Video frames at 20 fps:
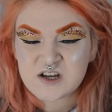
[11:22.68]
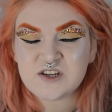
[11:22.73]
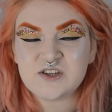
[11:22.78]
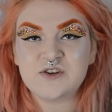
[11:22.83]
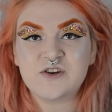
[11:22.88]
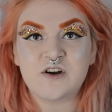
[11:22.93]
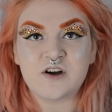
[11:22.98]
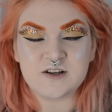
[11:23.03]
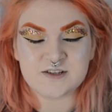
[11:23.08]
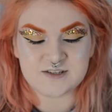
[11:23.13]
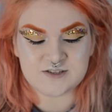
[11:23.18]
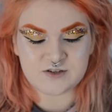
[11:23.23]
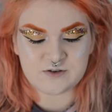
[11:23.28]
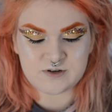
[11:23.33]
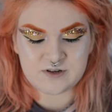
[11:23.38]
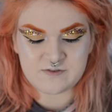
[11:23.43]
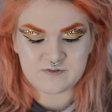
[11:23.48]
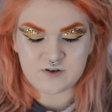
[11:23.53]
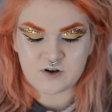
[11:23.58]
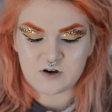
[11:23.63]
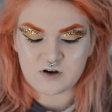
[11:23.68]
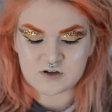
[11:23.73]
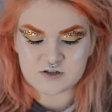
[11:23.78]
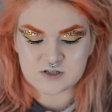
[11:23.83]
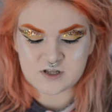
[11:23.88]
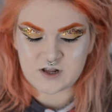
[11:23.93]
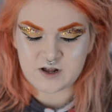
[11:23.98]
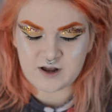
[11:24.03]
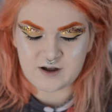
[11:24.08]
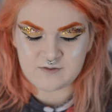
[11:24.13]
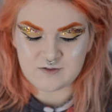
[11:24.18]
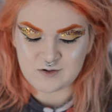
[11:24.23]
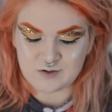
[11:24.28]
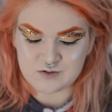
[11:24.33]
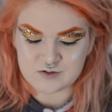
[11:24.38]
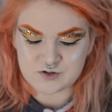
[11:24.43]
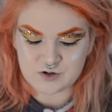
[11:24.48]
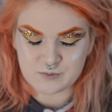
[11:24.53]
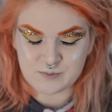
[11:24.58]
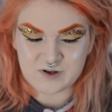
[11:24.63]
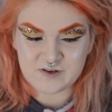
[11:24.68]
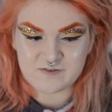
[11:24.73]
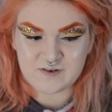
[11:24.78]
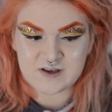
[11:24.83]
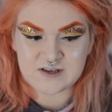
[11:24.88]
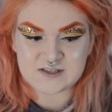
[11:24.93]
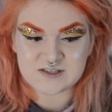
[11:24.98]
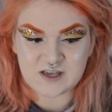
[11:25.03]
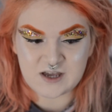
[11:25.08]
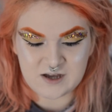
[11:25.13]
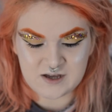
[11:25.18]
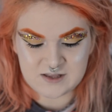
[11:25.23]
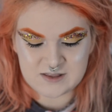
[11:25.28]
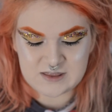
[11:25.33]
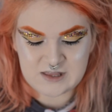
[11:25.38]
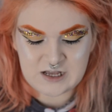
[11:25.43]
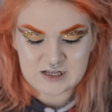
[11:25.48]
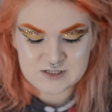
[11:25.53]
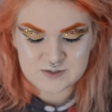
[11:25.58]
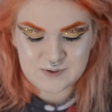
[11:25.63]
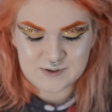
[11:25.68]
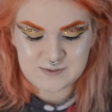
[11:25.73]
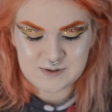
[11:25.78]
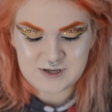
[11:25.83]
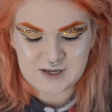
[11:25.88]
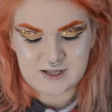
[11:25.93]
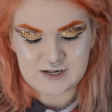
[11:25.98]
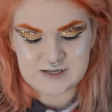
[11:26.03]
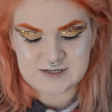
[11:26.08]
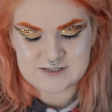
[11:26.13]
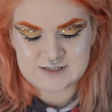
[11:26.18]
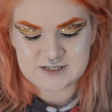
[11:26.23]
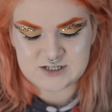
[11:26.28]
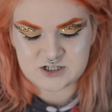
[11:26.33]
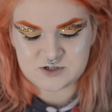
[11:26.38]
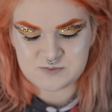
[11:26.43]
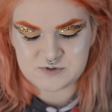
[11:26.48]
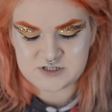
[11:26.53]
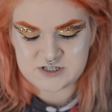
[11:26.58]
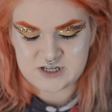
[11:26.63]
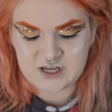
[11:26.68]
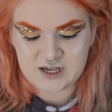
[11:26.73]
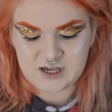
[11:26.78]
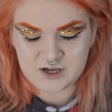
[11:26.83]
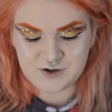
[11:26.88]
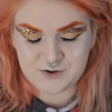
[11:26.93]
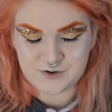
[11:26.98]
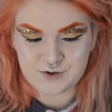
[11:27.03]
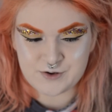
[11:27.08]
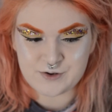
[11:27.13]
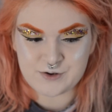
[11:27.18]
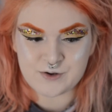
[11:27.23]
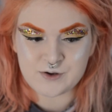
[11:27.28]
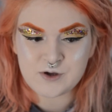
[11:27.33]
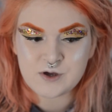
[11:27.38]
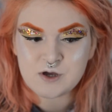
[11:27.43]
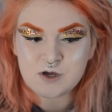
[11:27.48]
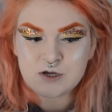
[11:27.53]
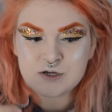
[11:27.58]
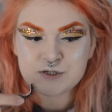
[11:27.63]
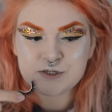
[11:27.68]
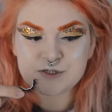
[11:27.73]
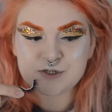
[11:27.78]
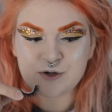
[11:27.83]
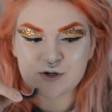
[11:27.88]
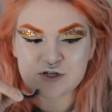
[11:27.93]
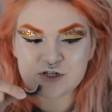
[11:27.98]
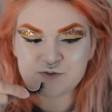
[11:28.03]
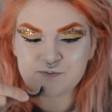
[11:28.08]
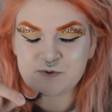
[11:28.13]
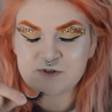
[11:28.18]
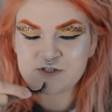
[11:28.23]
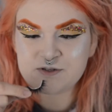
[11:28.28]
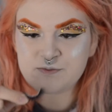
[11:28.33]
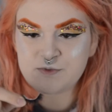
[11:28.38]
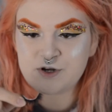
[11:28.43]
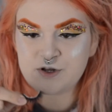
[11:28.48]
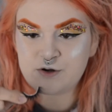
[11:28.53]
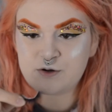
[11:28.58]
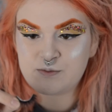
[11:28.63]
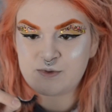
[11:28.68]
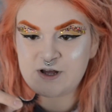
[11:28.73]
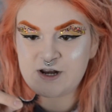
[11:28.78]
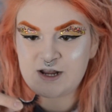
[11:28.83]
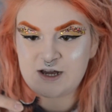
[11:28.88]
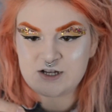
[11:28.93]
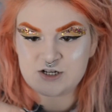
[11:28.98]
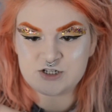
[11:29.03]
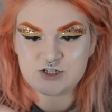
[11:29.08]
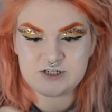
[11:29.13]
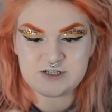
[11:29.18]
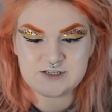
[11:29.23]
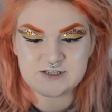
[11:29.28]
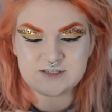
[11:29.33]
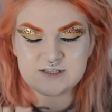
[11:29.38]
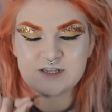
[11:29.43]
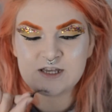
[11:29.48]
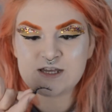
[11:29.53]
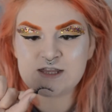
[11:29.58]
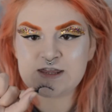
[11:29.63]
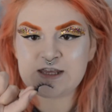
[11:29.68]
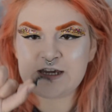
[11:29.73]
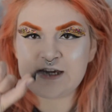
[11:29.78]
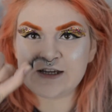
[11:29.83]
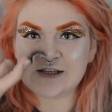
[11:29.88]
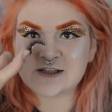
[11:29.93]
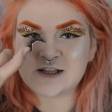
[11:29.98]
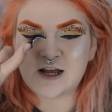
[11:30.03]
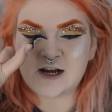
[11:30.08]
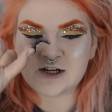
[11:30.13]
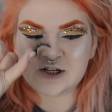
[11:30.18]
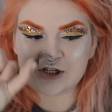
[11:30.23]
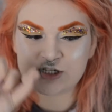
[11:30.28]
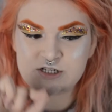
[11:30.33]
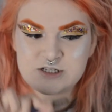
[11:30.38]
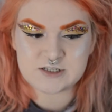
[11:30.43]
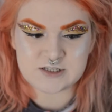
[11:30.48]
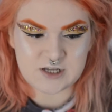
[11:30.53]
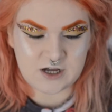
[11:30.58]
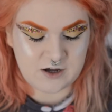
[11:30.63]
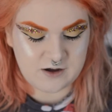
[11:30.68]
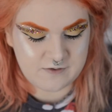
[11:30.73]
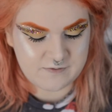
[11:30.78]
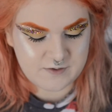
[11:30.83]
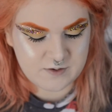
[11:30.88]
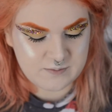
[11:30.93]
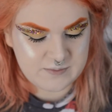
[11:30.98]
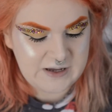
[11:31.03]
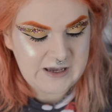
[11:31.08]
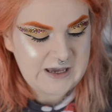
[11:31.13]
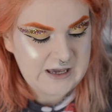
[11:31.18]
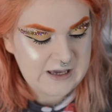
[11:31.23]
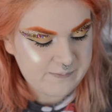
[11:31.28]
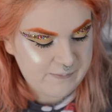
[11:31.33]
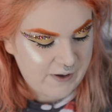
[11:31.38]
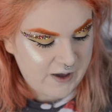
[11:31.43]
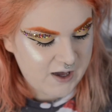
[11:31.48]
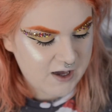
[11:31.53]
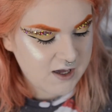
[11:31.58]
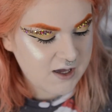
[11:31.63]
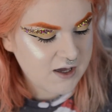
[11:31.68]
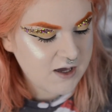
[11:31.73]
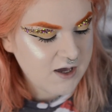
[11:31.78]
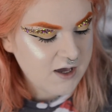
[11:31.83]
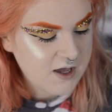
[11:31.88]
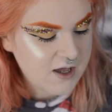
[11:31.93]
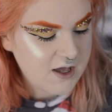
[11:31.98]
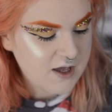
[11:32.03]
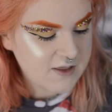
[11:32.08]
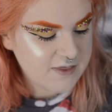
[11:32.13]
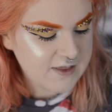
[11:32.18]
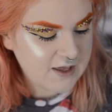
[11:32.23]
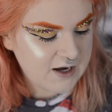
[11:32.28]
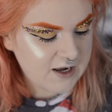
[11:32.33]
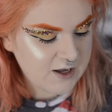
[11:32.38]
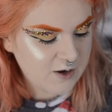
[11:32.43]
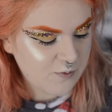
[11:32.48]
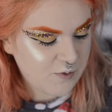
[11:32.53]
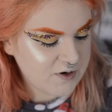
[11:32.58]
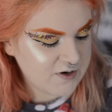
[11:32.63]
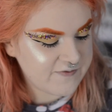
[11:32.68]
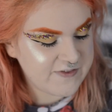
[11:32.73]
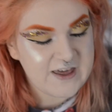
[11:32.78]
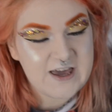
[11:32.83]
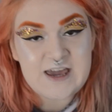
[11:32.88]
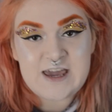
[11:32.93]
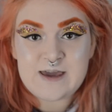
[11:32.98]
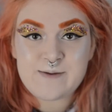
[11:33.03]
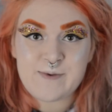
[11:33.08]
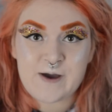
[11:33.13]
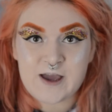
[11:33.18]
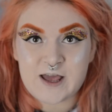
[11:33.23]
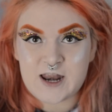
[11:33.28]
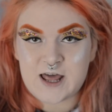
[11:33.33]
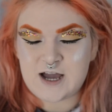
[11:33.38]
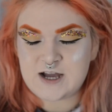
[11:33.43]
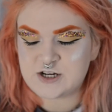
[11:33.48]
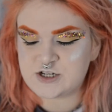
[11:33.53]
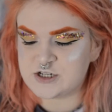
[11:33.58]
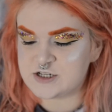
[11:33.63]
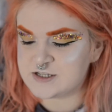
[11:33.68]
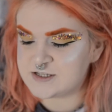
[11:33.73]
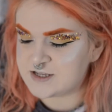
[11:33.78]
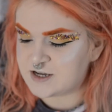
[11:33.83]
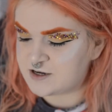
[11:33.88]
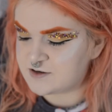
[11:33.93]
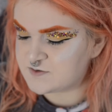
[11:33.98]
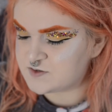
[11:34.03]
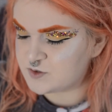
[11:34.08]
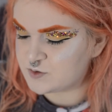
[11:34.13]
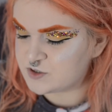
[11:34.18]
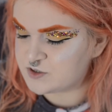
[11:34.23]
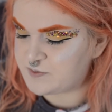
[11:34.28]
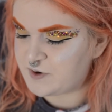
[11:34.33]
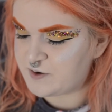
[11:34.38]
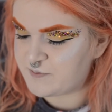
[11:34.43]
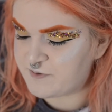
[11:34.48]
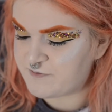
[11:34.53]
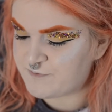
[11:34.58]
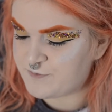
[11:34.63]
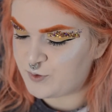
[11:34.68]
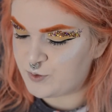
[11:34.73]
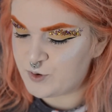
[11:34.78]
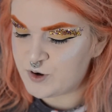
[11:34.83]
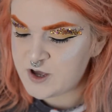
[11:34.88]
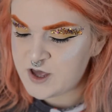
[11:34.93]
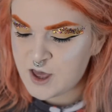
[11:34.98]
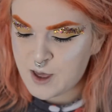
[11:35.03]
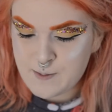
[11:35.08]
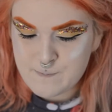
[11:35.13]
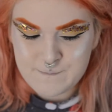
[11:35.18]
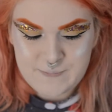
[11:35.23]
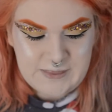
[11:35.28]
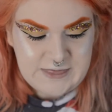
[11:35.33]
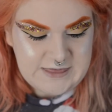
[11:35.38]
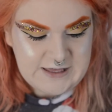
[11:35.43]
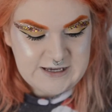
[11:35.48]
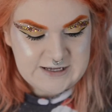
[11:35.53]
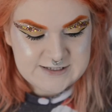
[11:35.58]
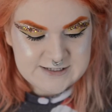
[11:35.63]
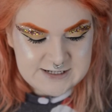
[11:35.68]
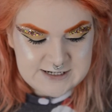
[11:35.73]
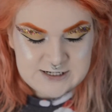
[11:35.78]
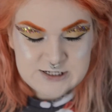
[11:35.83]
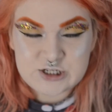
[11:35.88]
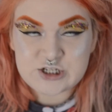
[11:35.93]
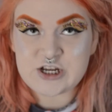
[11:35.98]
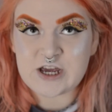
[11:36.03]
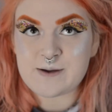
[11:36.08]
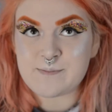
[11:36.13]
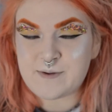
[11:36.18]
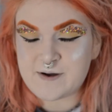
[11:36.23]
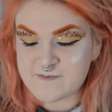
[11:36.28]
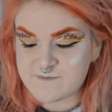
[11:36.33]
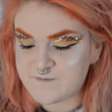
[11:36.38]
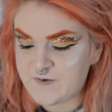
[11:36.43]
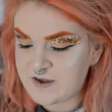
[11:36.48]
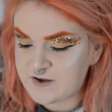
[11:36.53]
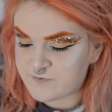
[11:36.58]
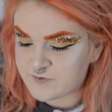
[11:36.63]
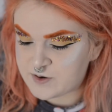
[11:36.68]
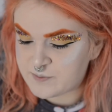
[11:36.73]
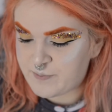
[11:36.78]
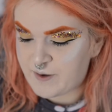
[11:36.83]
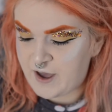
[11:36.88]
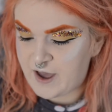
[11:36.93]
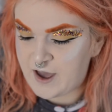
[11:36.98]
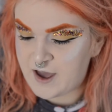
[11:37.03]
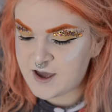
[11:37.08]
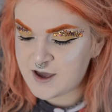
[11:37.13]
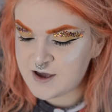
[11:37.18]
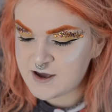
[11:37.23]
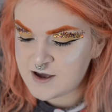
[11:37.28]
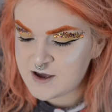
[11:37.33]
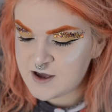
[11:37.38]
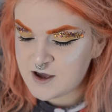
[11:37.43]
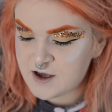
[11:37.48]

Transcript: You guys, I totally forgot that I haven't contoured my face yet. That's why I'm looking like such a potato. So I just put some glue on my lashes. These lashes are from eBay. They're like one of the eBay lashes that I've talked about before. But these are legit my favourite pair.